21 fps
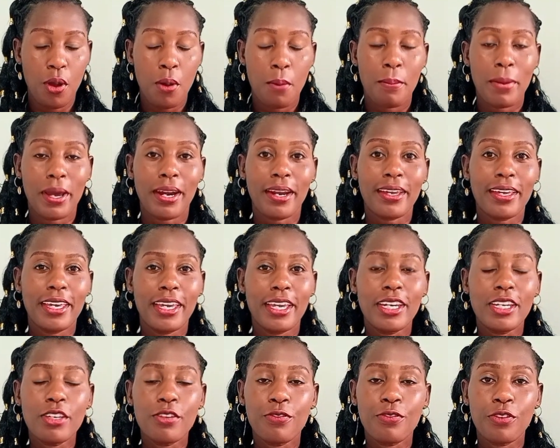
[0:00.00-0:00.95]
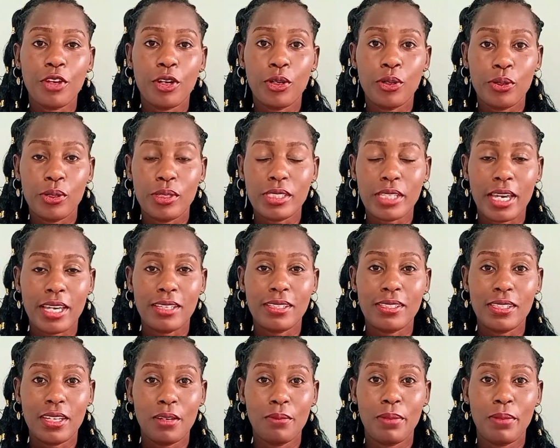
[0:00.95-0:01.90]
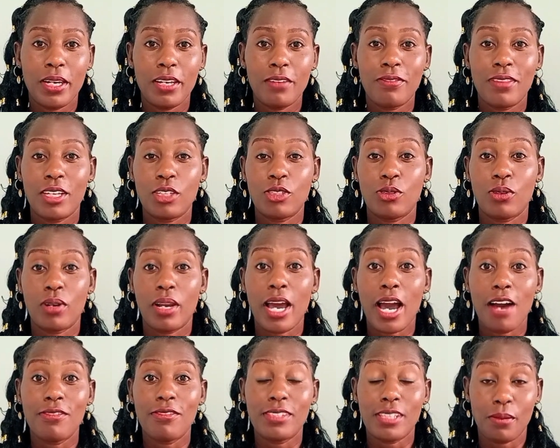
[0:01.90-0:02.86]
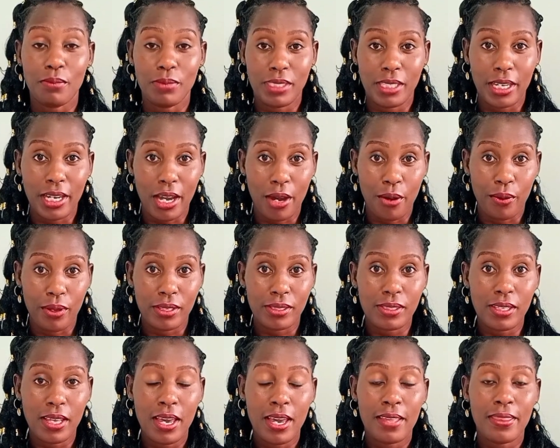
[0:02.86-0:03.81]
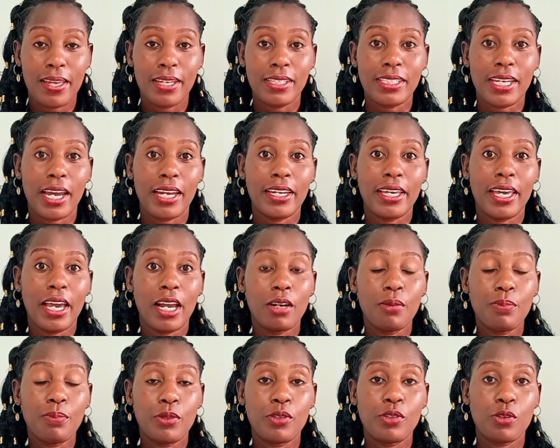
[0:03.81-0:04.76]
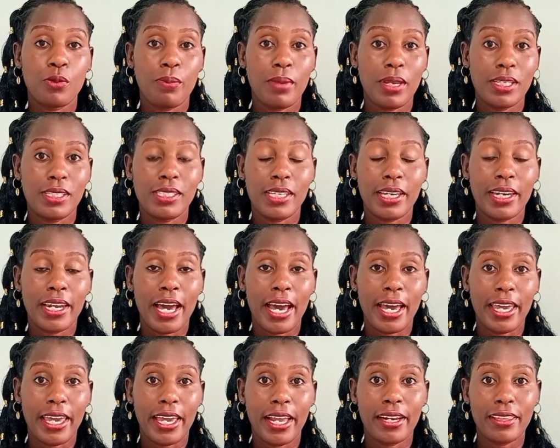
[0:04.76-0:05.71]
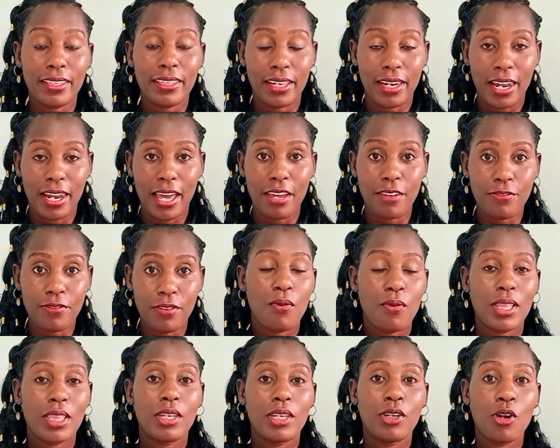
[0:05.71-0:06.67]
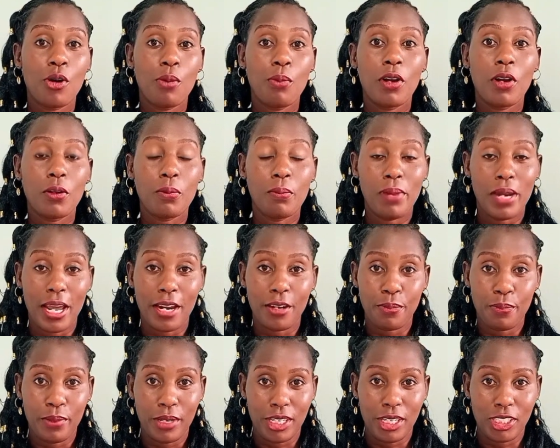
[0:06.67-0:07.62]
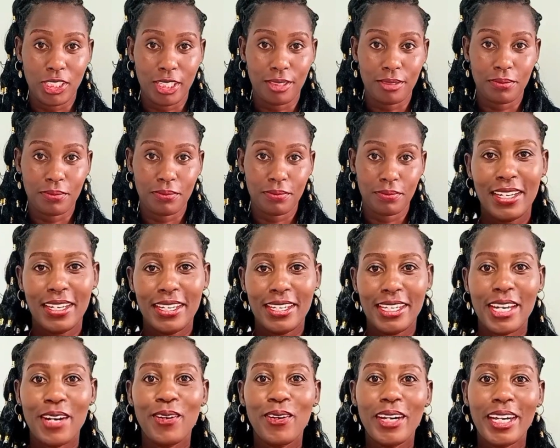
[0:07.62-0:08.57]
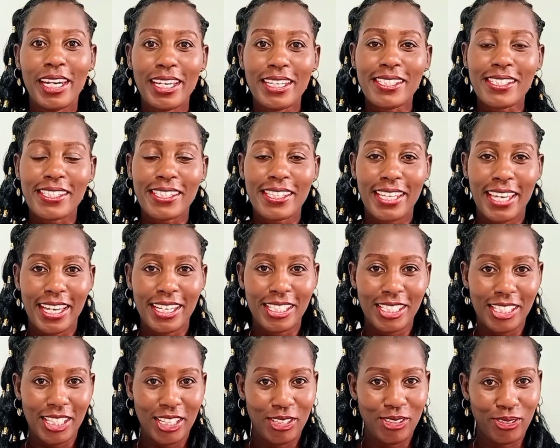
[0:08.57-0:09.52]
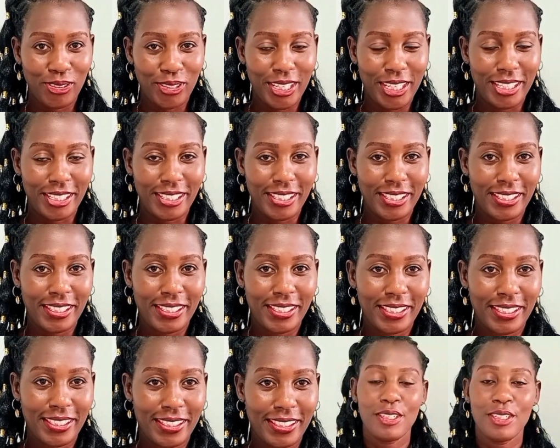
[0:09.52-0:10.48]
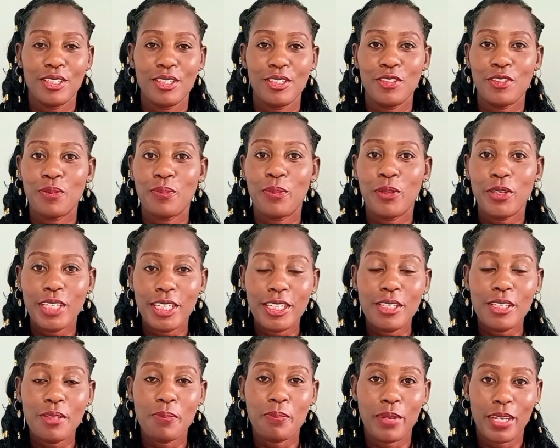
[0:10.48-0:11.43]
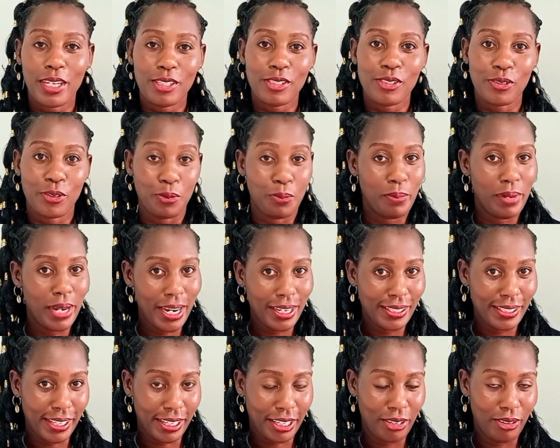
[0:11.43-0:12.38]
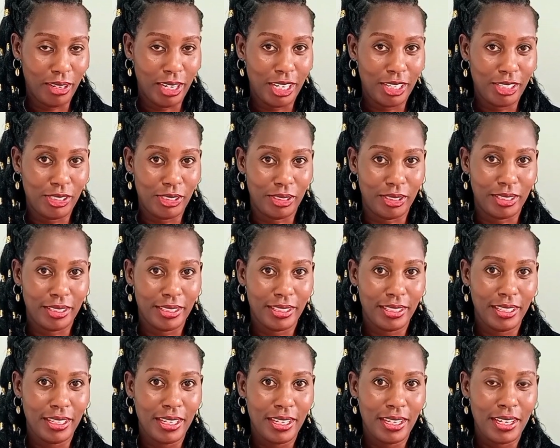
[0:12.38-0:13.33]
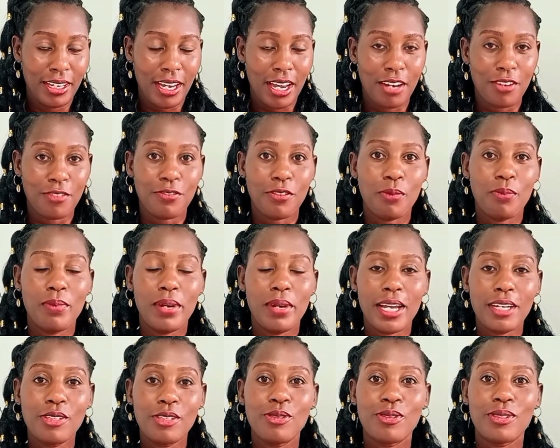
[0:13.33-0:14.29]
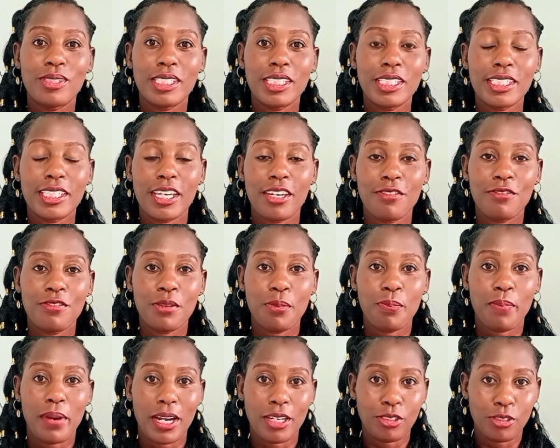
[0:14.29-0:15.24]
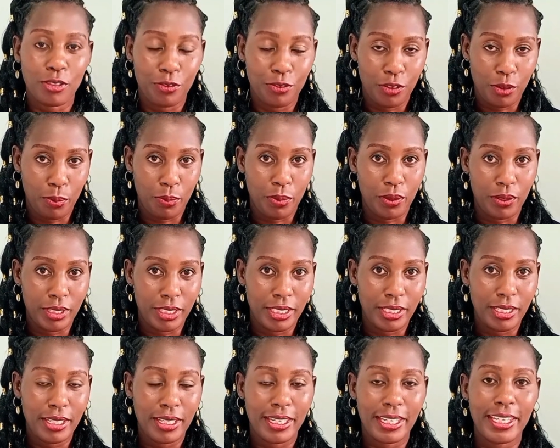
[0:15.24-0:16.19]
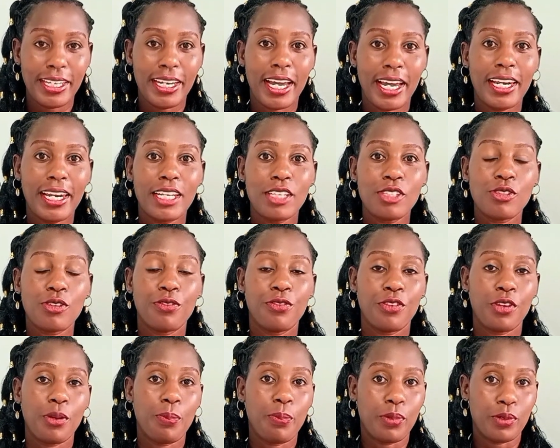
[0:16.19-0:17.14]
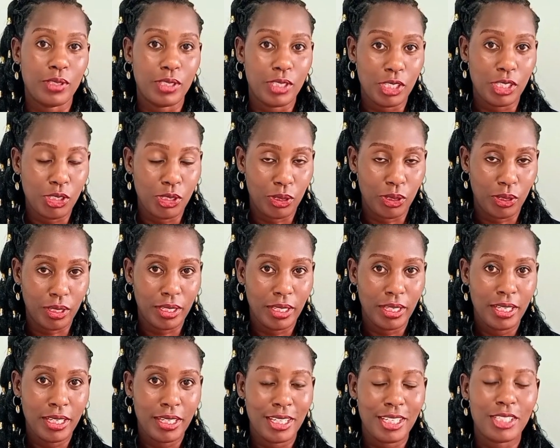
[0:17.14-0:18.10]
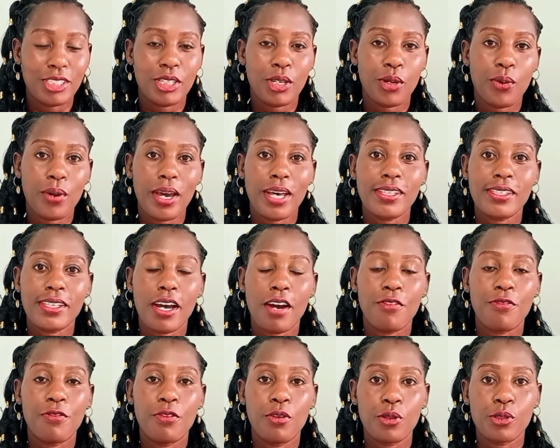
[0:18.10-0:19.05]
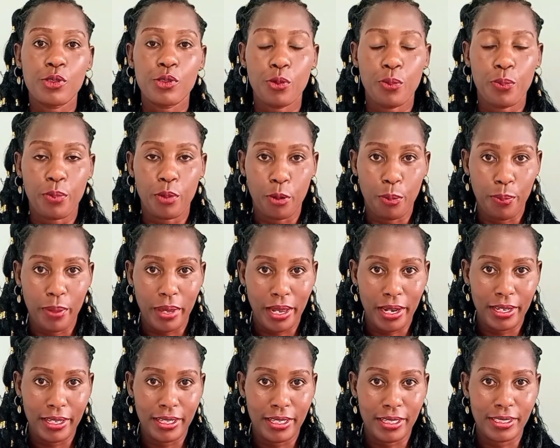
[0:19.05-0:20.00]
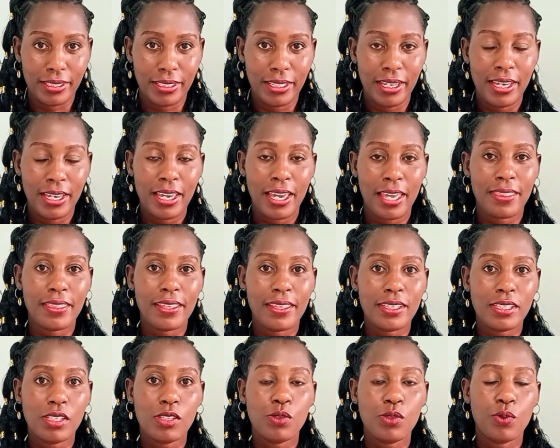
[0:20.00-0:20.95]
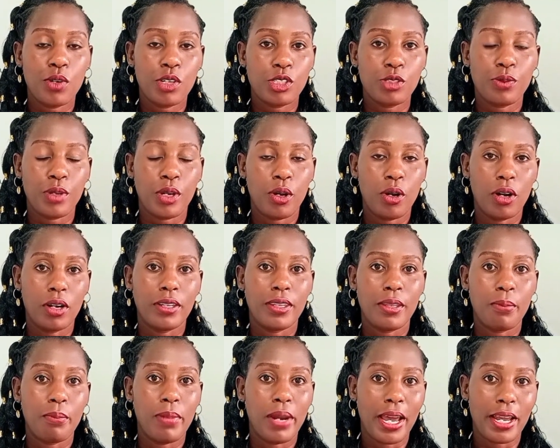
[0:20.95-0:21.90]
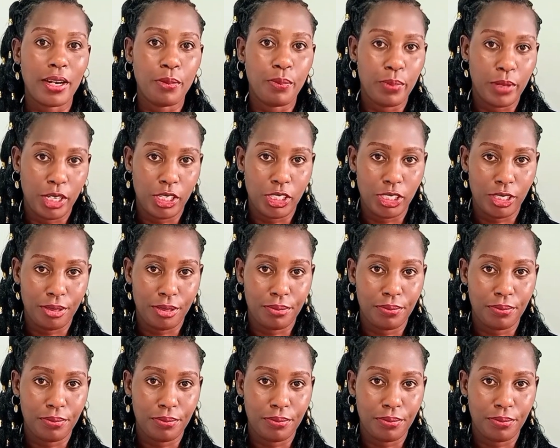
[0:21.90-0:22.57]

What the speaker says: But again, if you're not, I still believe that you'll have some takeaways that can help you to maintain a healthy life with normal blood pressure. Now let's get into it. Your body depends on blood circulation. And for blood to reach every part of your body, regardless of your position, it requires a force to propel it. And this is what we call the blood pressure.